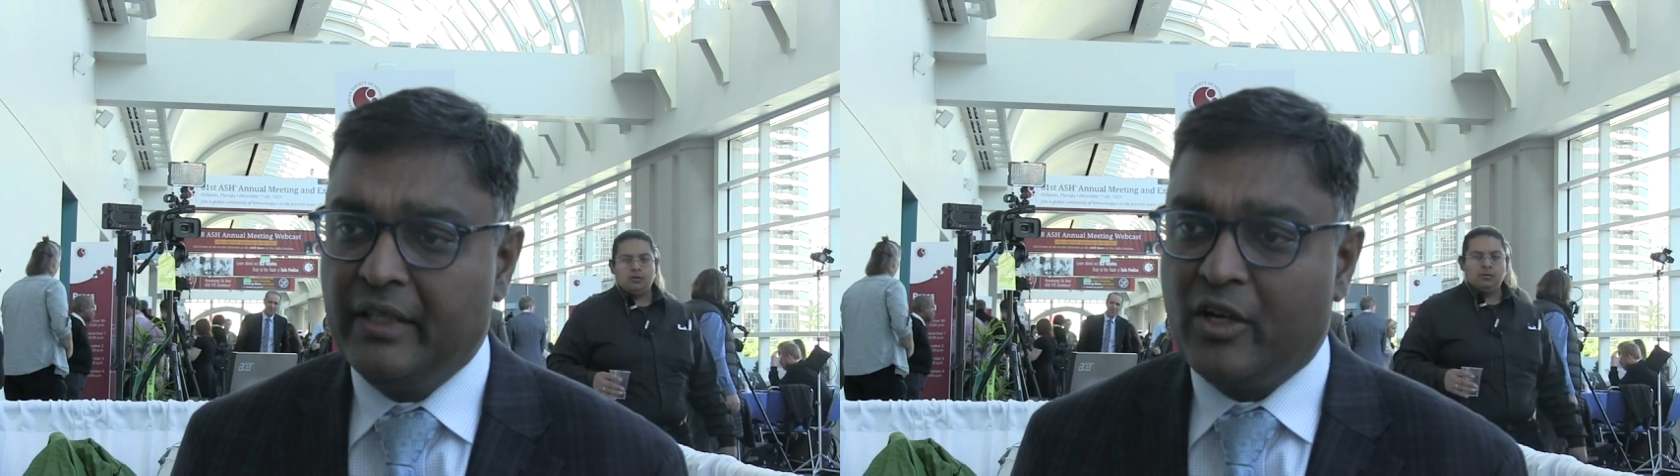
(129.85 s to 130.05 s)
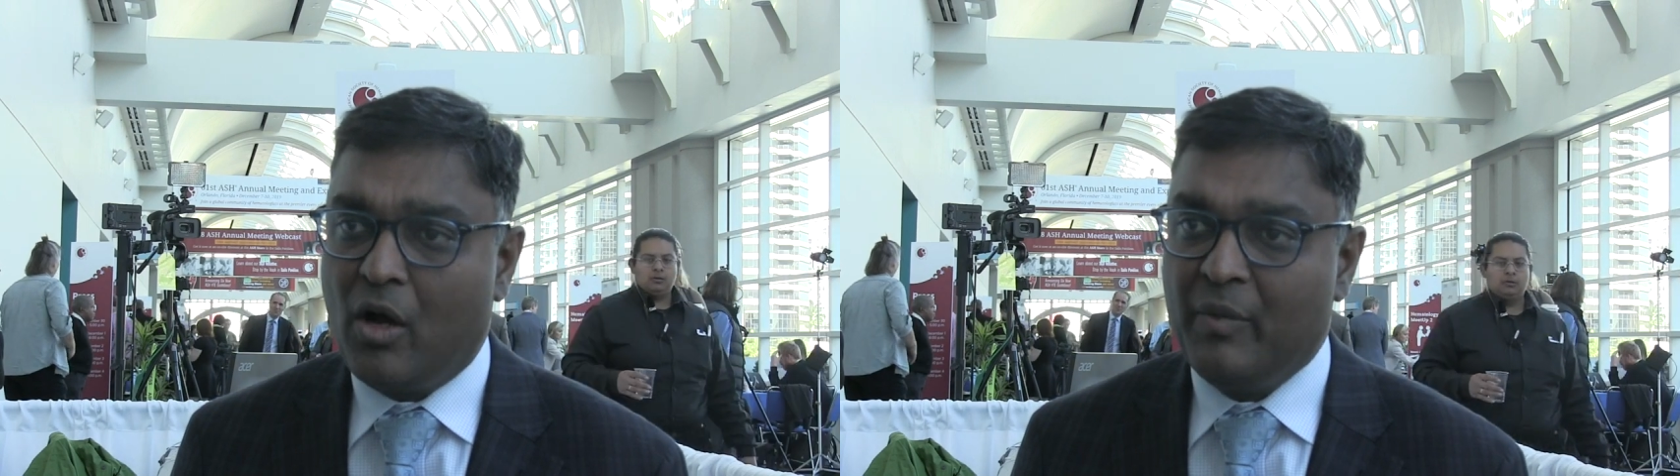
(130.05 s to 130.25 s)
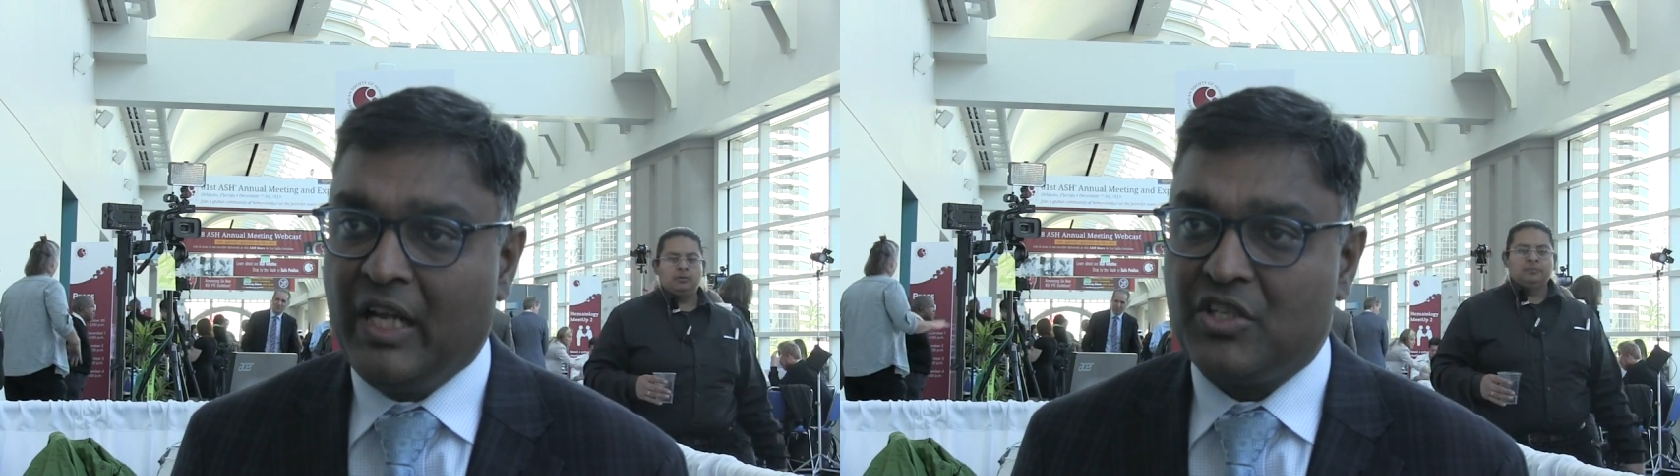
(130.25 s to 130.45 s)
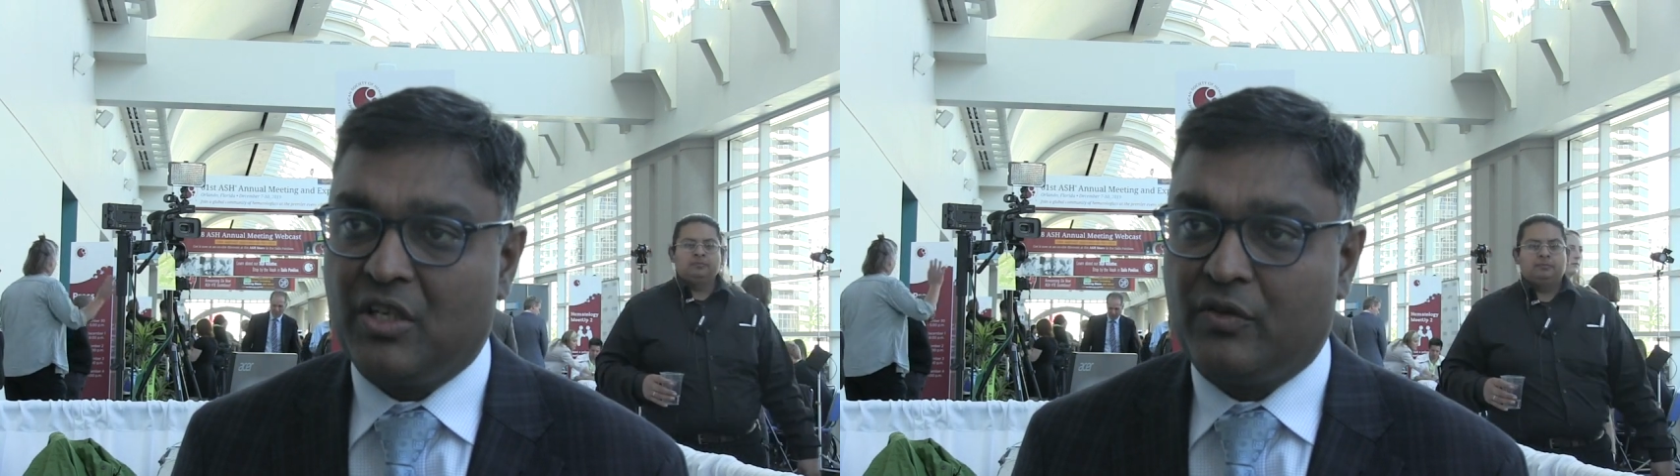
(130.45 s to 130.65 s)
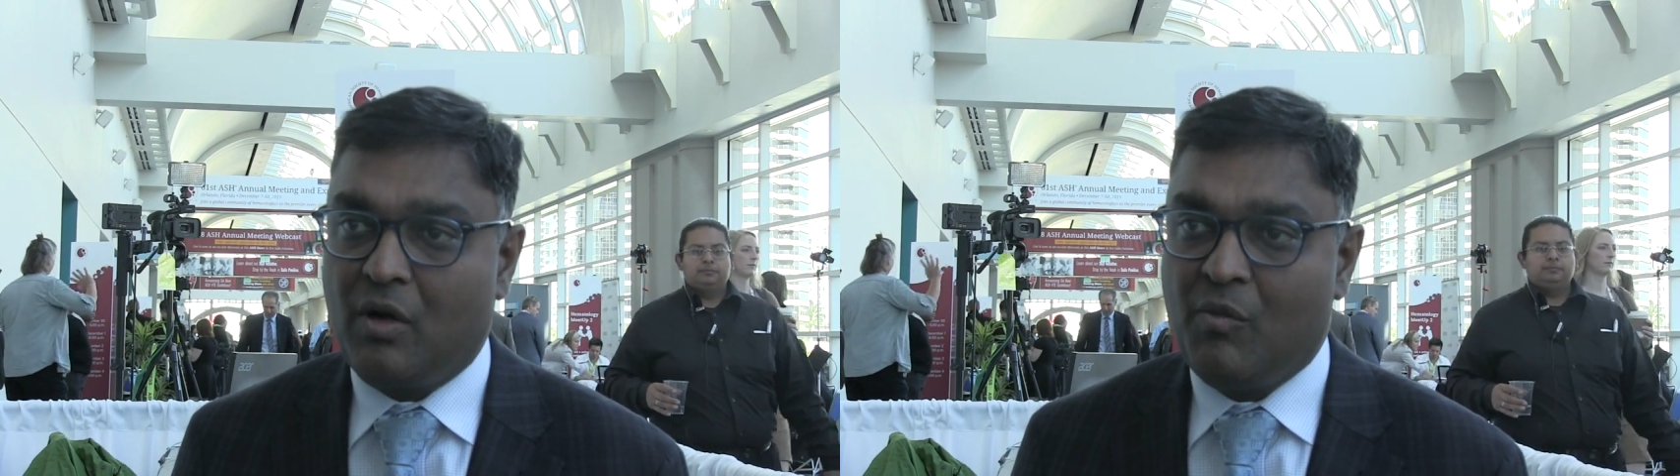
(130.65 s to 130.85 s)
the
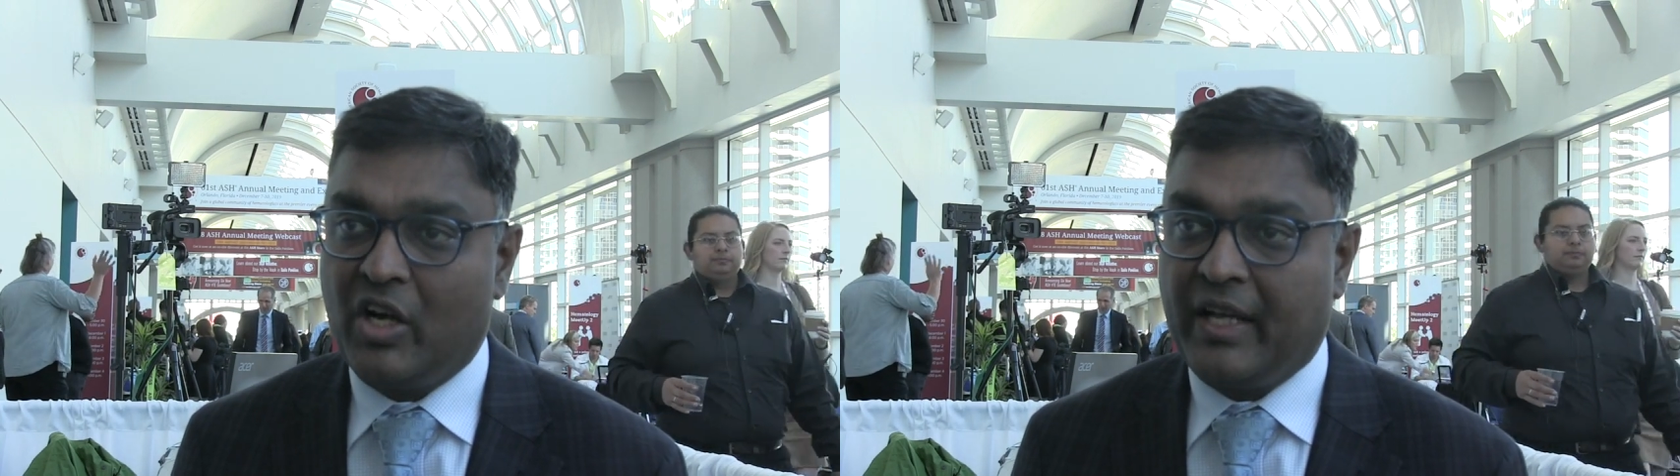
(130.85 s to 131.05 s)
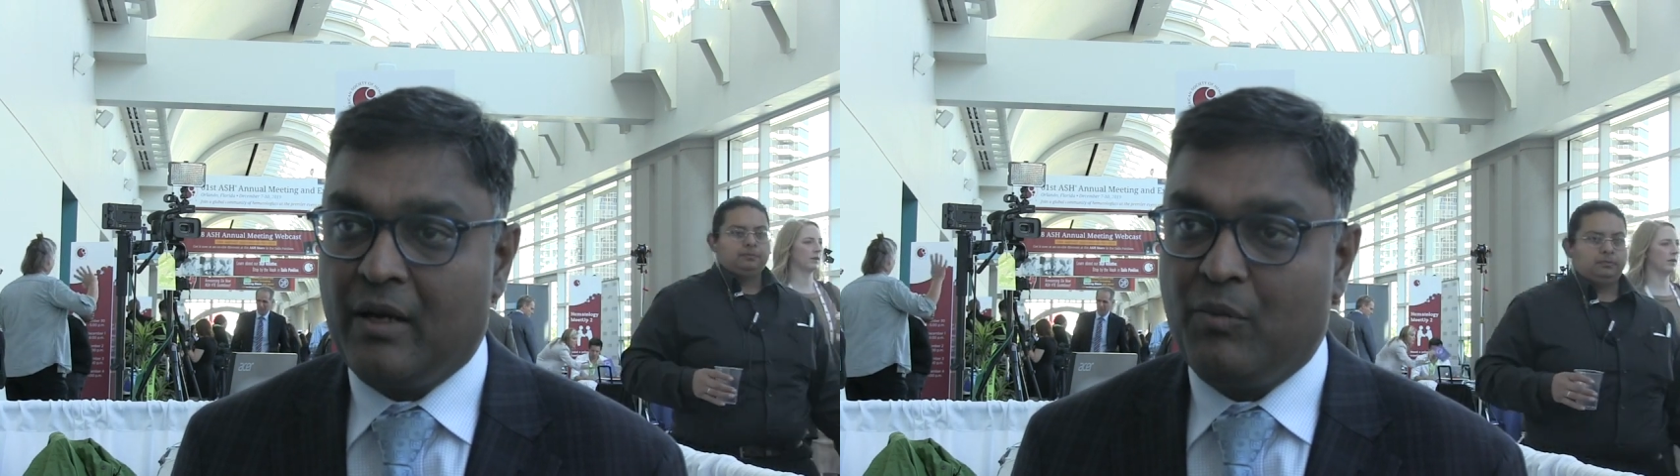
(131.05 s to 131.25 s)
combination of thrombotic